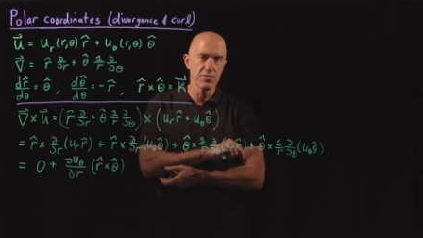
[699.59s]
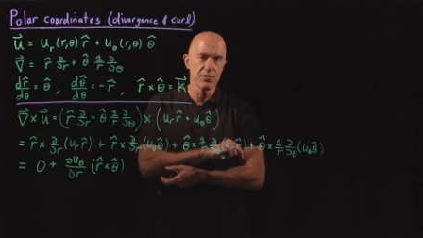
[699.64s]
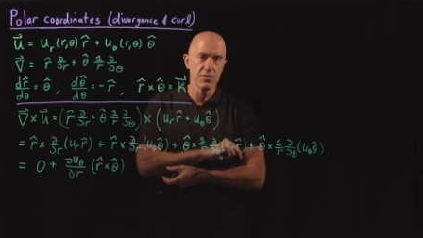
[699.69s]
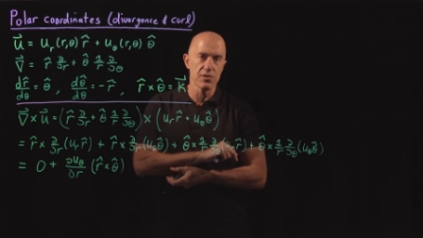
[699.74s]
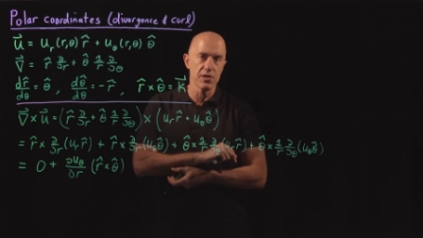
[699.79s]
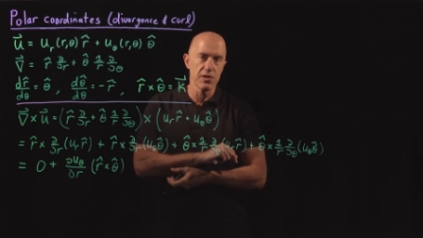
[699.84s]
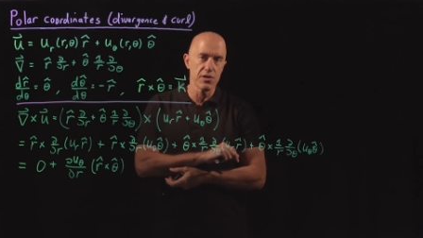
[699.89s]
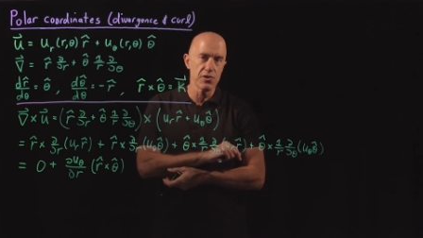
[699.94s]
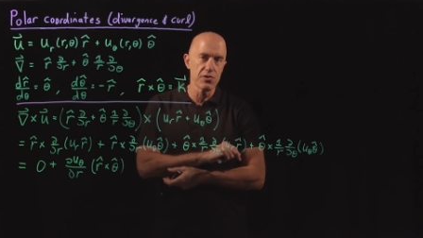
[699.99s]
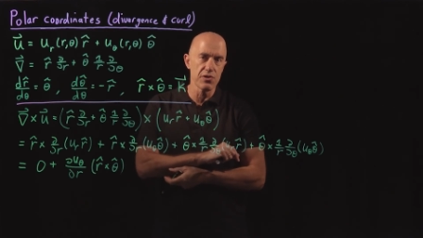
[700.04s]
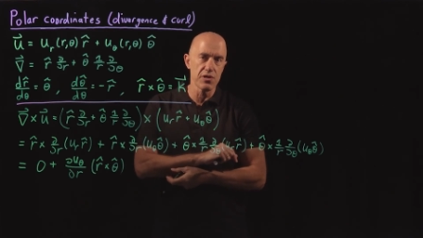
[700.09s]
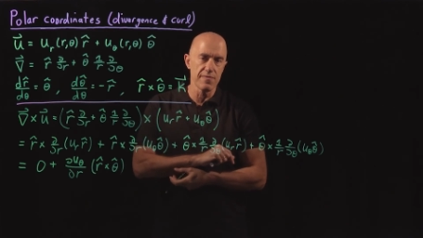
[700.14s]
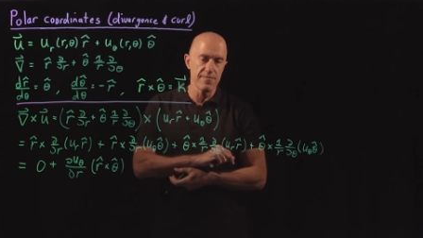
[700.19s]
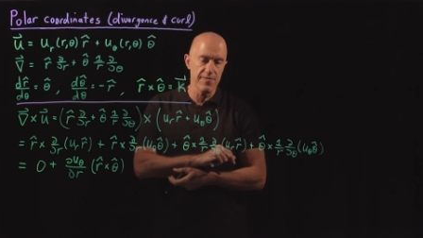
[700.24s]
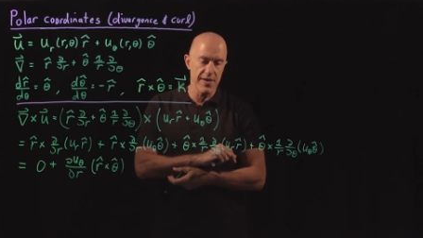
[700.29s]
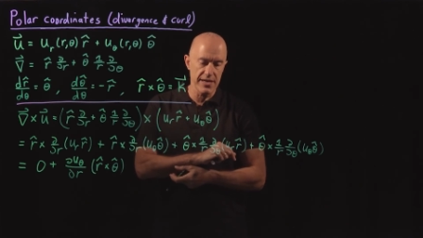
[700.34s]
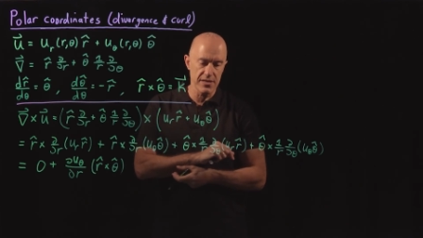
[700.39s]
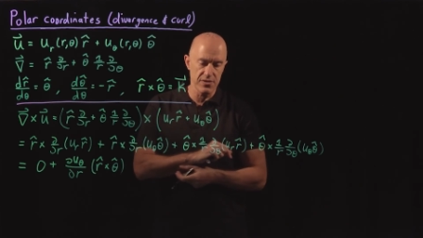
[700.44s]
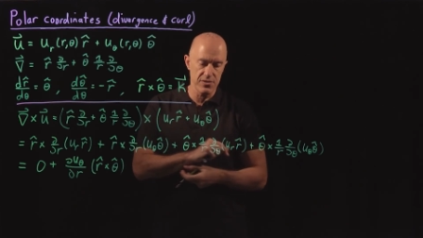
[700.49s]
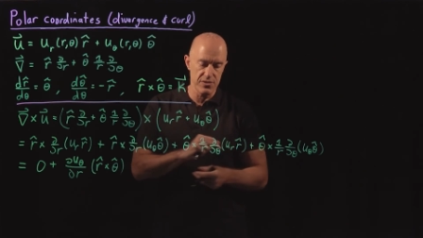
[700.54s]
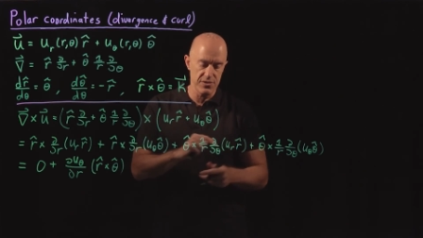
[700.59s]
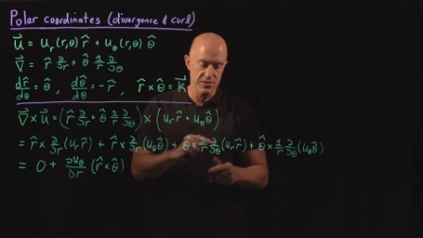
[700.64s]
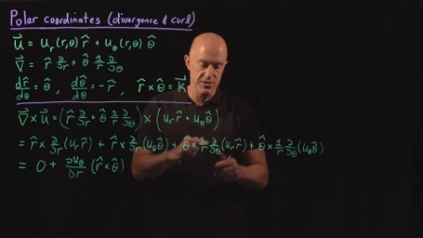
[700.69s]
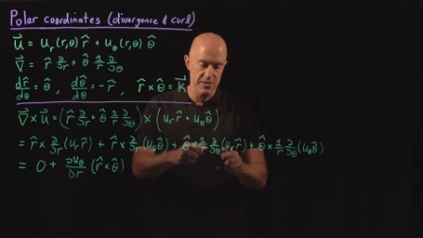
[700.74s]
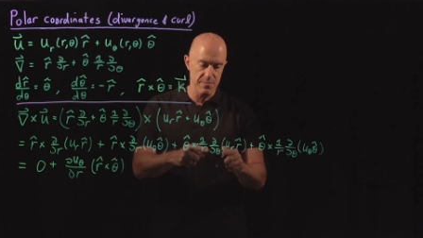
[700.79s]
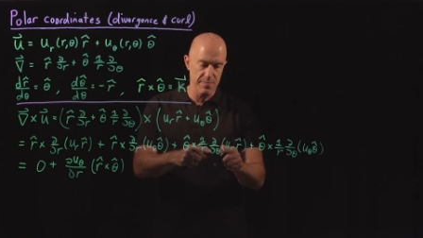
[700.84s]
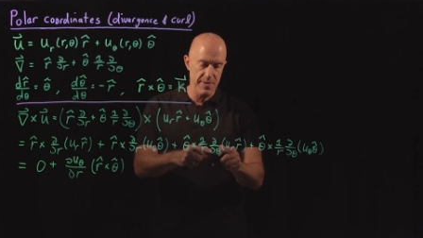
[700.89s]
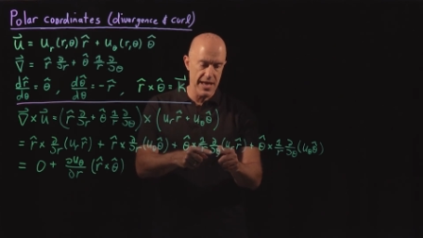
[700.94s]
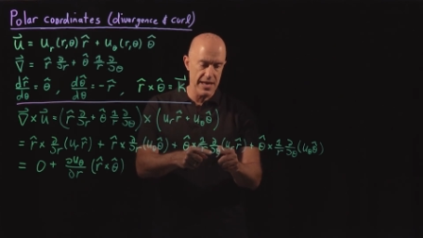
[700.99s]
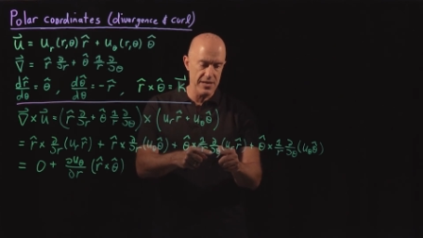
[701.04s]
So the unit vectors
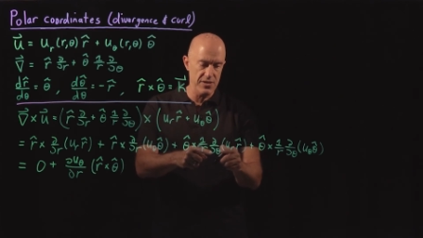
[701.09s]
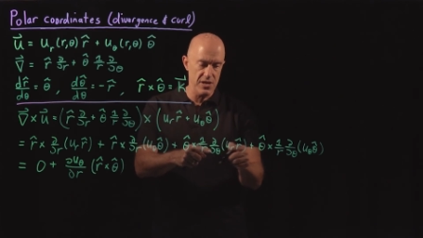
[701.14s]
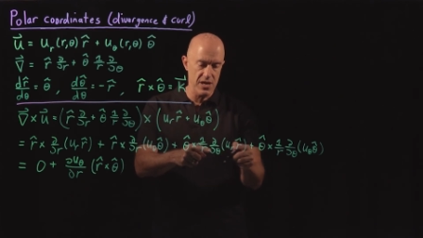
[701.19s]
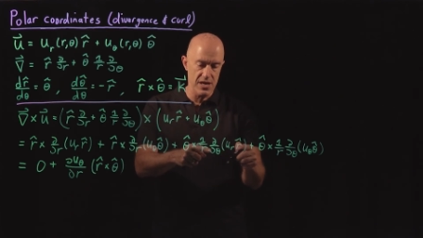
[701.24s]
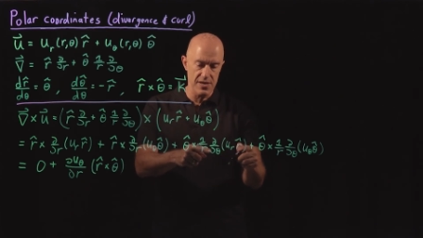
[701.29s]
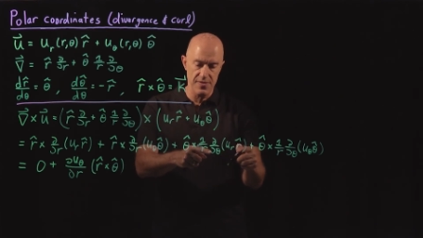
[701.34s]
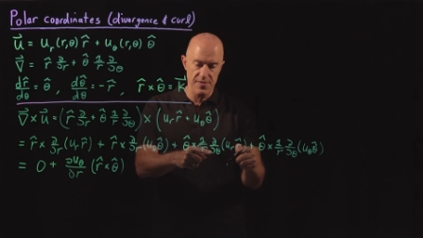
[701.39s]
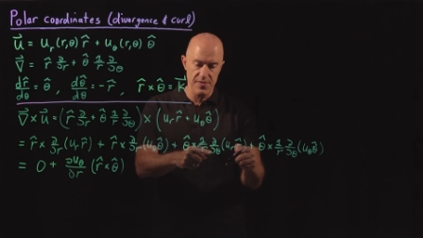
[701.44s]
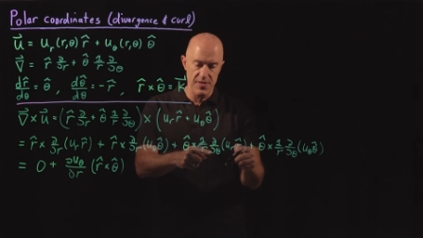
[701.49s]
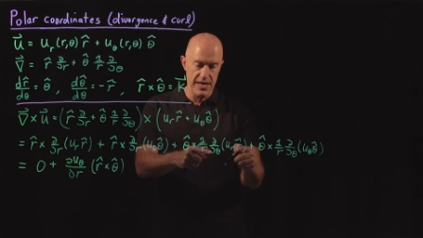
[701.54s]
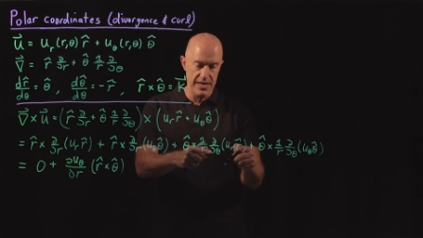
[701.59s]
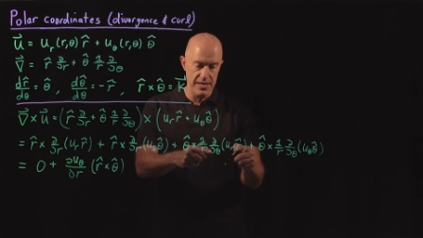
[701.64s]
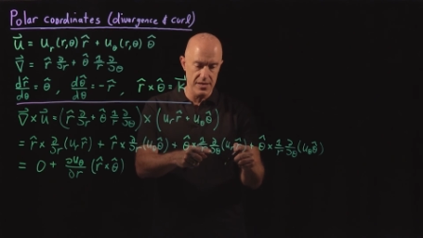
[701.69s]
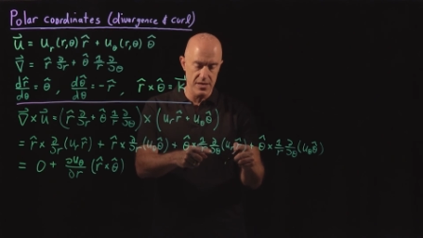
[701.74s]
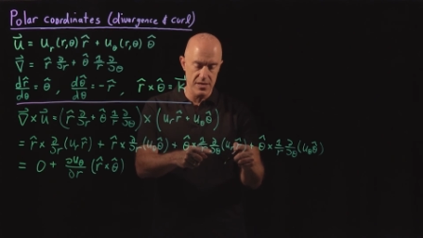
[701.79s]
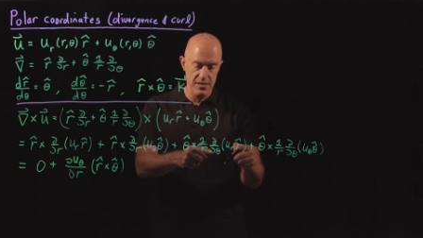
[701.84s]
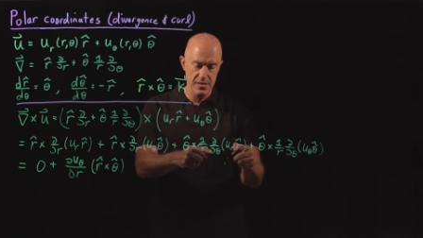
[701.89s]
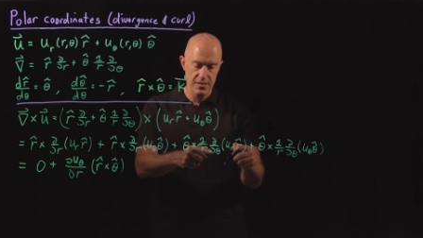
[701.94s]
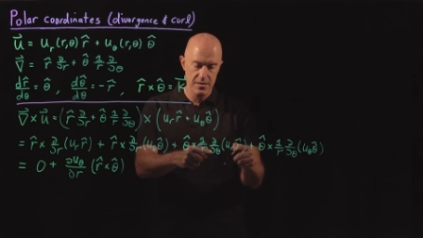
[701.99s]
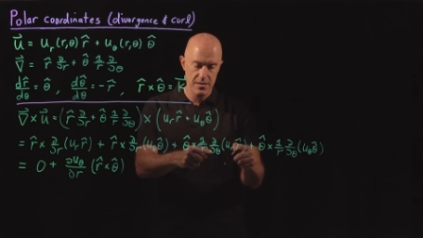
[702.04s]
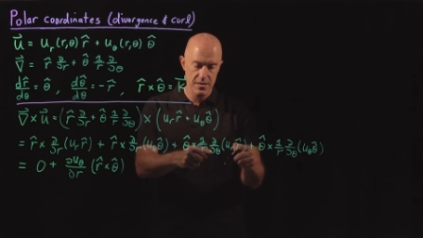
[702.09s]
depend on theta.